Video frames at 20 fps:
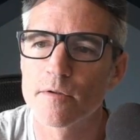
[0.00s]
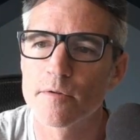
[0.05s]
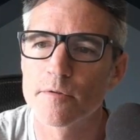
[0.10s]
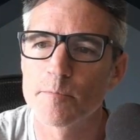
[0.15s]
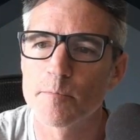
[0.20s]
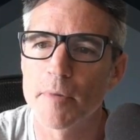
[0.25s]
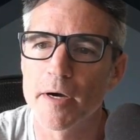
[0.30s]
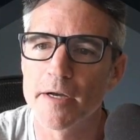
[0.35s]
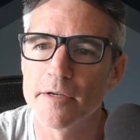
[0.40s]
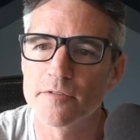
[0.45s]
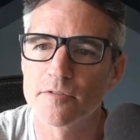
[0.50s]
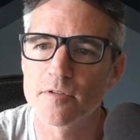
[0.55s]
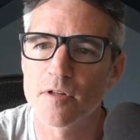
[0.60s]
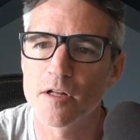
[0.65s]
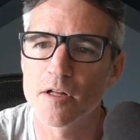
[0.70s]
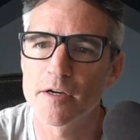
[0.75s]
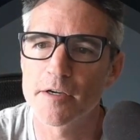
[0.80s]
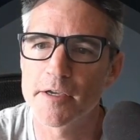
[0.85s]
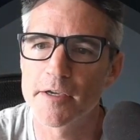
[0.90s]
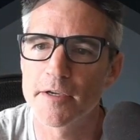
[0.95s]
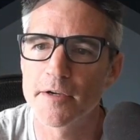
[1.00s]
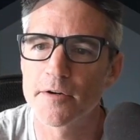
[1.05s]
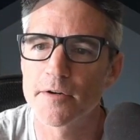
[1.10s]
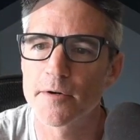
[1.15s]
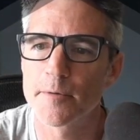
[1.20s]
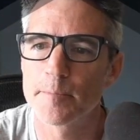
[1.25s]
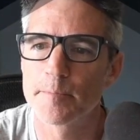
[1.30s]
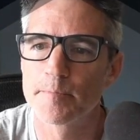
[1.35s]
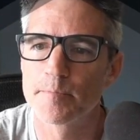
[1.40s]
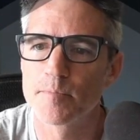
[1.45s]
By slug
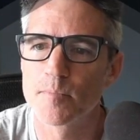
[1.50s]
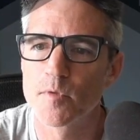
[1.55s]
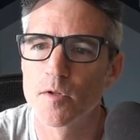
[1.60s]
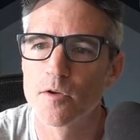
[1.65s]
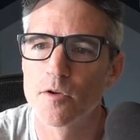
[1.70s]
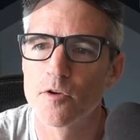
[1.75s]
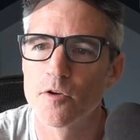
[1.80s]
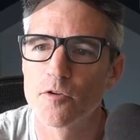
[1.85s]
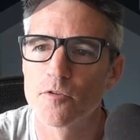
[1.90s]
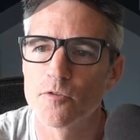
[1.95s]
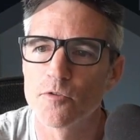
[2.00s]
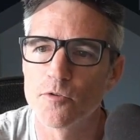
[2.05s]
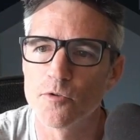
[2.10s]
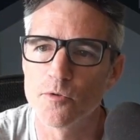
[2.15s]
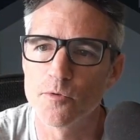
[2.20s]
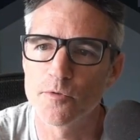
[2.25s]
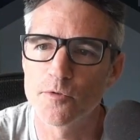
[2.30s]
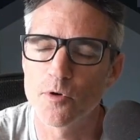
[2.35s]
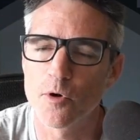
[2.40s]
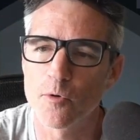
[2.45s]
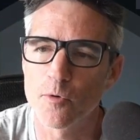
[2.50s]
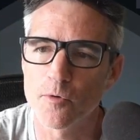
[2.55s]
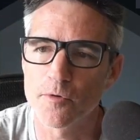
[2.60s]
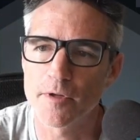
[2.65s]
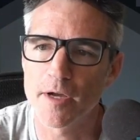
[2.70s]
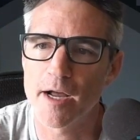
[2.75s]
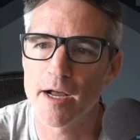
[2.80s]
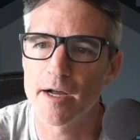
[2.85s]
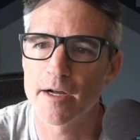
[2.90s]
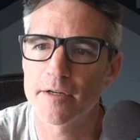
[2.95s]
here, do total
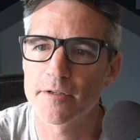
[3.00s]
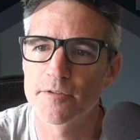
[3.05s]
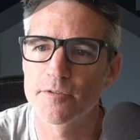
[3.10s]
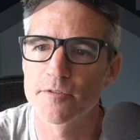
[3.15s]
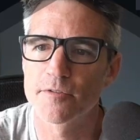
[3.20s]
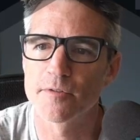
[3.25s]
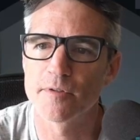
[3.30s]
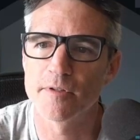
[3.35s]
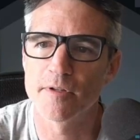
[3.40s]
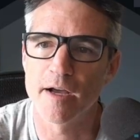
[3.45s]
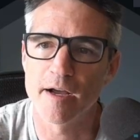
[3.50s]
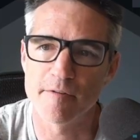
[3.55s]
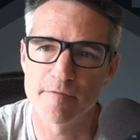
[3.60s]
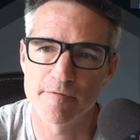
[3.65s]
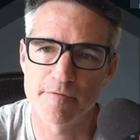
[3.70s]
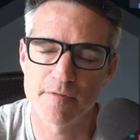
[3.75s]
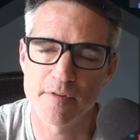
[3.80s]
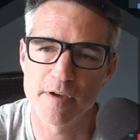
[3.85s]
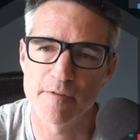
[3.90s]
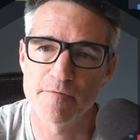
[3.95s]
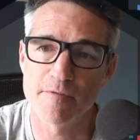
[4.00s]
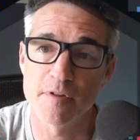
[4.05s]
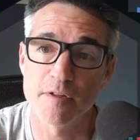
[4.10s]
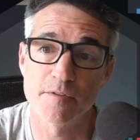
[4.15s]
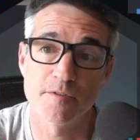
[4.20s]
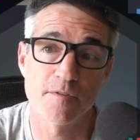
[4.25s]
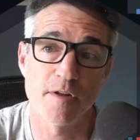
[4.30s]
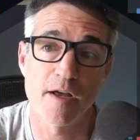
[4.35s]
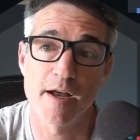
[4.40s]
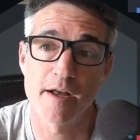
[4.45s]
docs. If
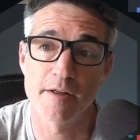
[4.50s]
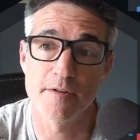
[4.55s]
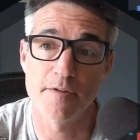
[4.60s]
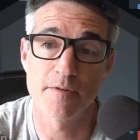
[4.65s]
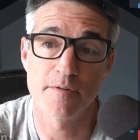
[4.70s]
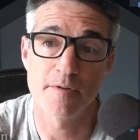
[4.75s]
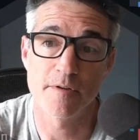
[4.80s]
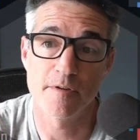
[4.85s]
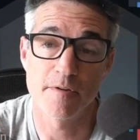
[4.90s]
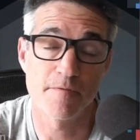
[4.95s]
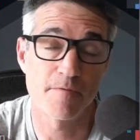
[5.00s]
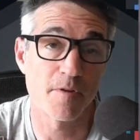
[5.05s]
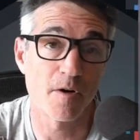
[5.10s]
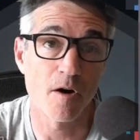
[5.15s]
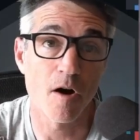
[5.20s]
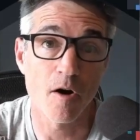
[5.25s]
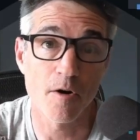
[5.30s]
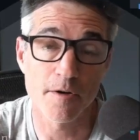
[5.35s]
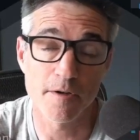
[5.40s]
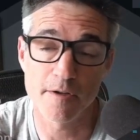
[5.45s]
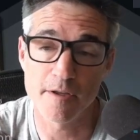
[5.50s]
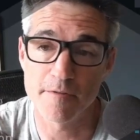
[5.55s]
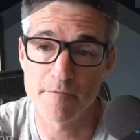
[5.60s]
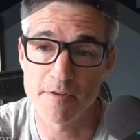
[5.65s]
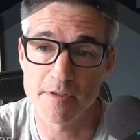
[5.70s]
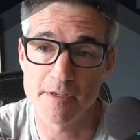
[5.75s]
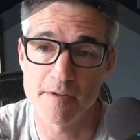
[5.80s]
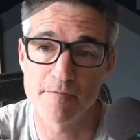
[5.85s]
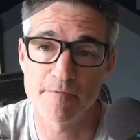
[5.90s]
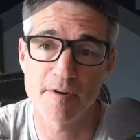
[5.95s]
it
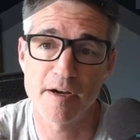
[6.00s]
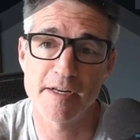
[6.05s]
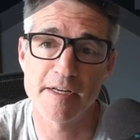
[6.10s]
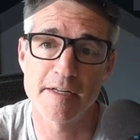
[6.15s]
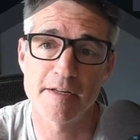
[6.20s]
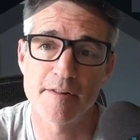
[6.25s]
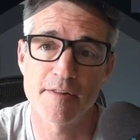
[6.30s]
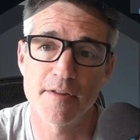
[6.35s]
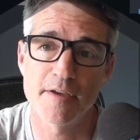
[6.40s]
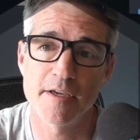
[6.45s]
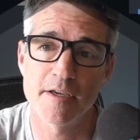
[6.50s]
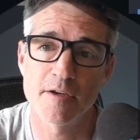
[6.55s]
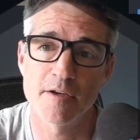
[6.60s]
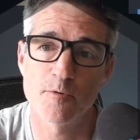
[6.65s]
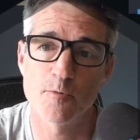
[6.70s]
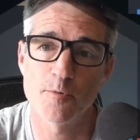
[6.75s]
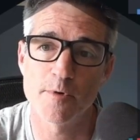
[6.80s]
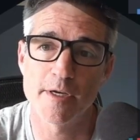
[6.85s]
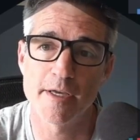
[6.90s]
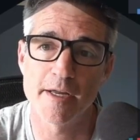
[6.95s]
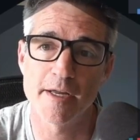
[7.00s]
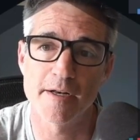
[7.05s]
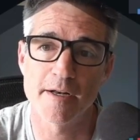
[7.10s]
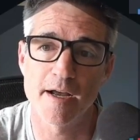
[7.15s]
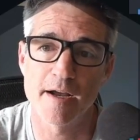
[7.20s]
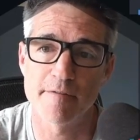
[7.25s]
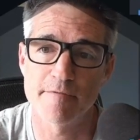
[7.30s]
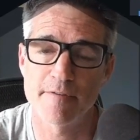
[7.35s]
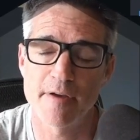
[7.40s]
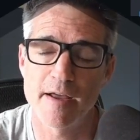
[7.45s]
didn't find anything, we get a
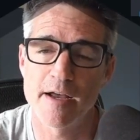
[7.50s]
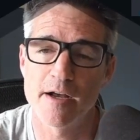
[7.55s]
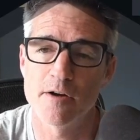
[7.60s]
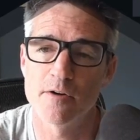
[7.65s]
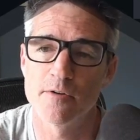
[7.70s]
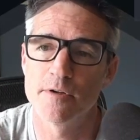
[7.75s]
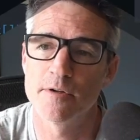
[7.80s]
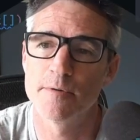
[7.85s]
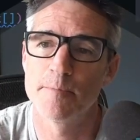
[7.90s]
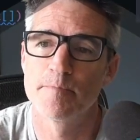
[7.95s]
not found